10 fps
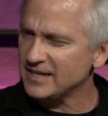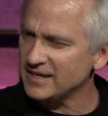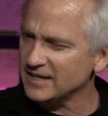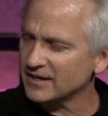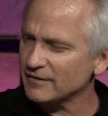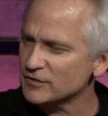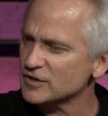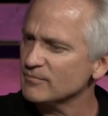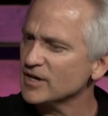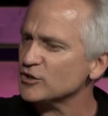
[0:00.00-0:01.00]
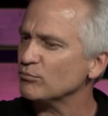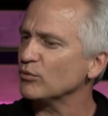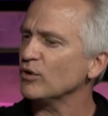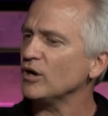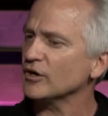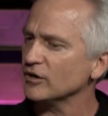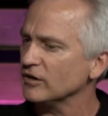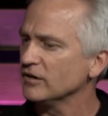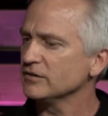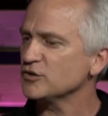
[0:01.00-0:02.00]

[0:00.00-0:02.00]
it covers a much broader